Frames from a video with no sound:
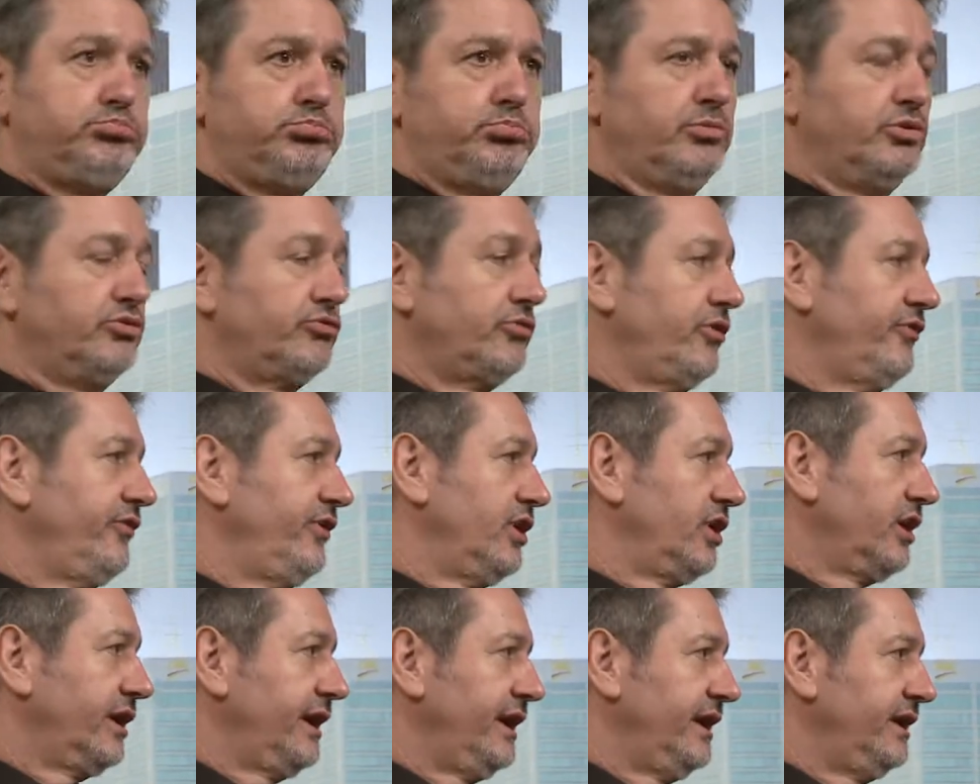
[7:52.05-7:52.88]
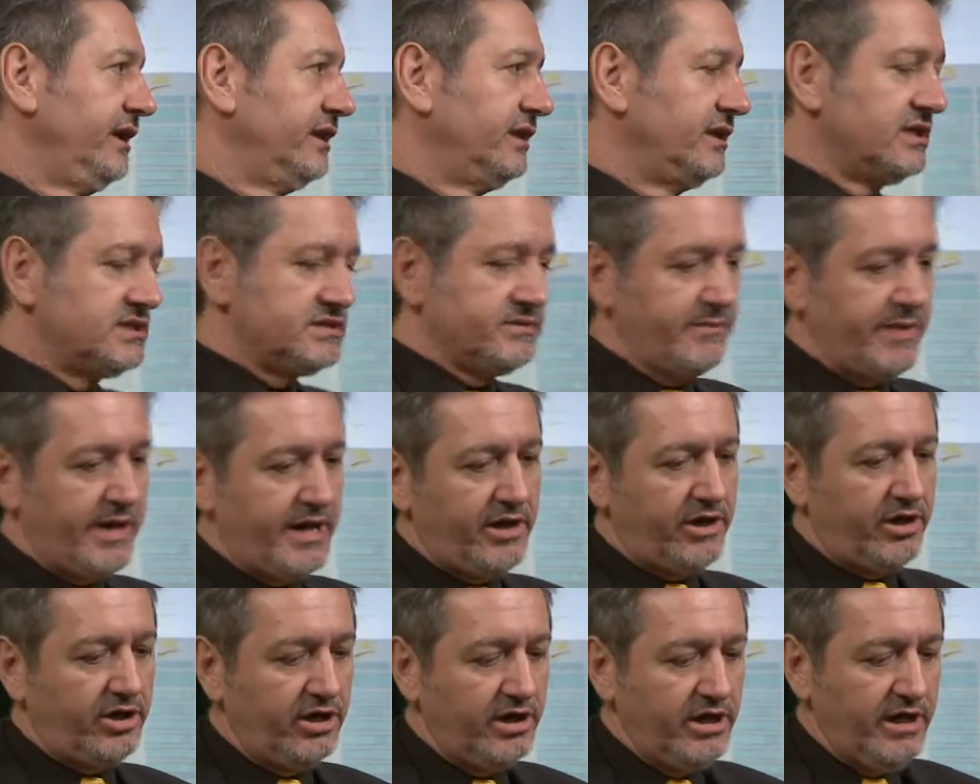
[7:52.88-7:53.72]
Monrovia, Arcadia, doesn't
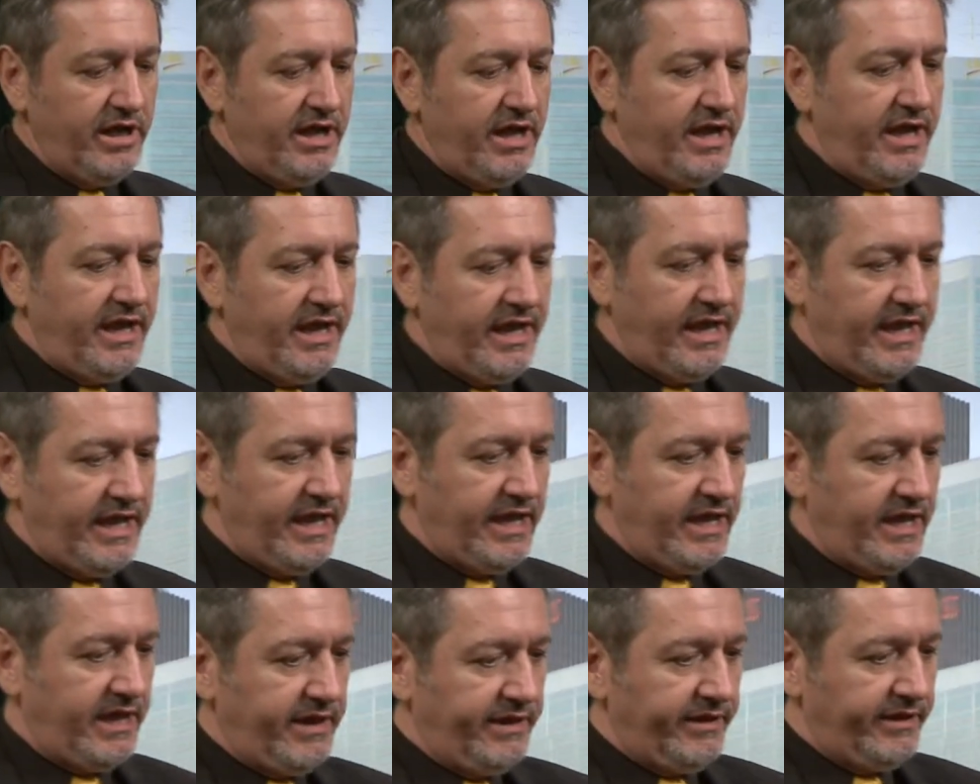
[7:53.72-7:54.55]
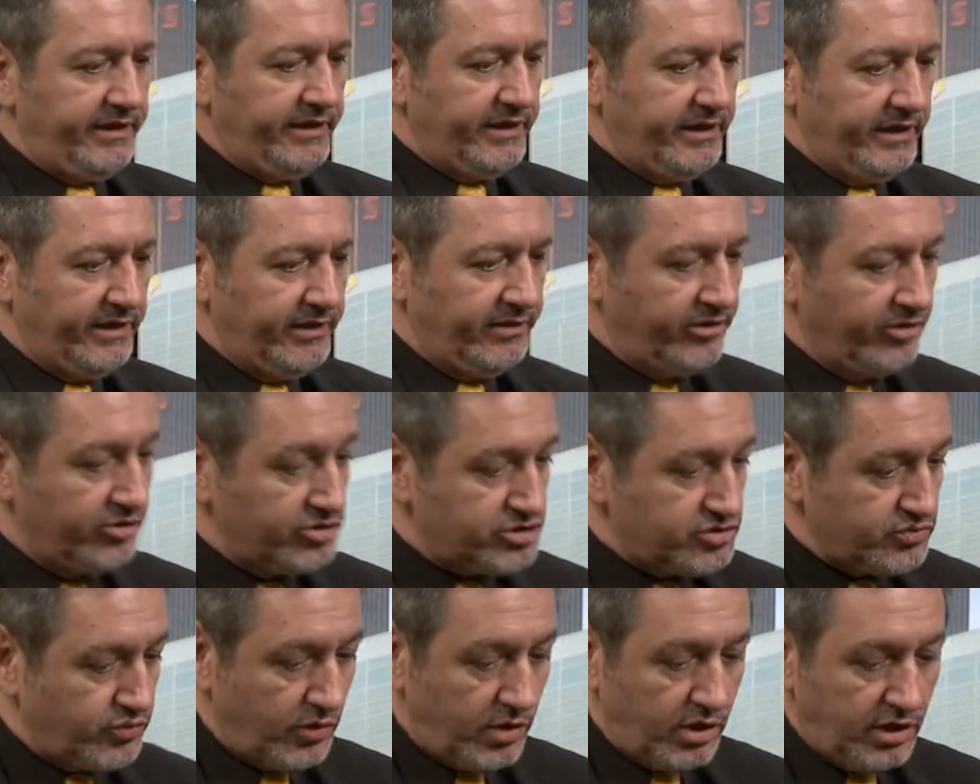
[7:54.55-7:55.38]
matter, and
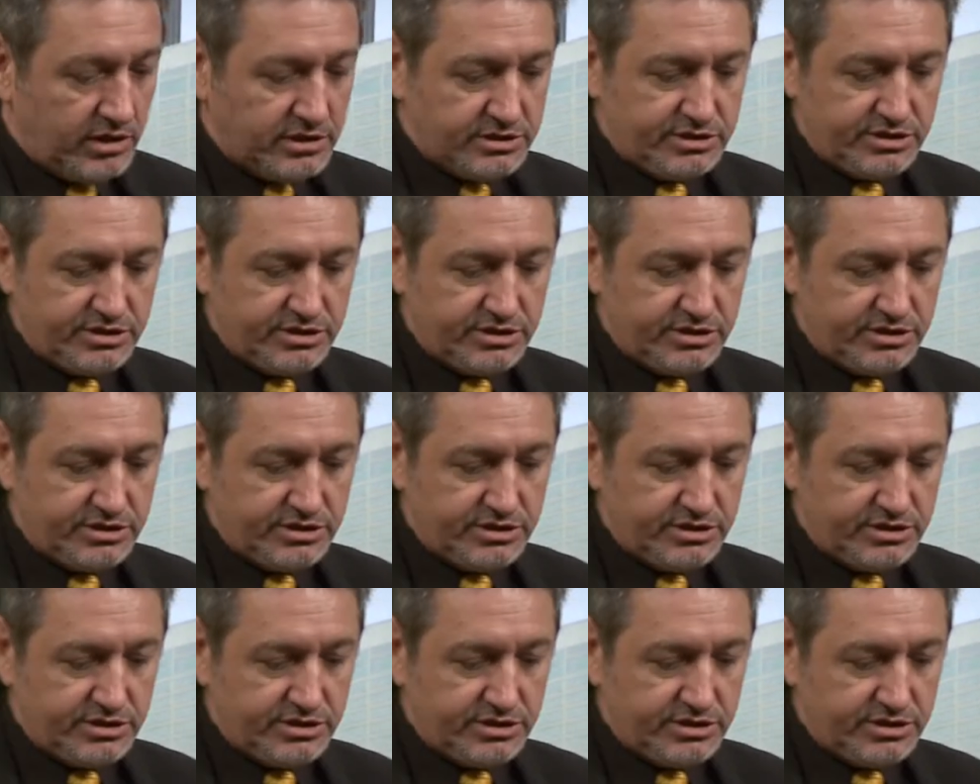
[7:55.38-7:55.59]
there's walls.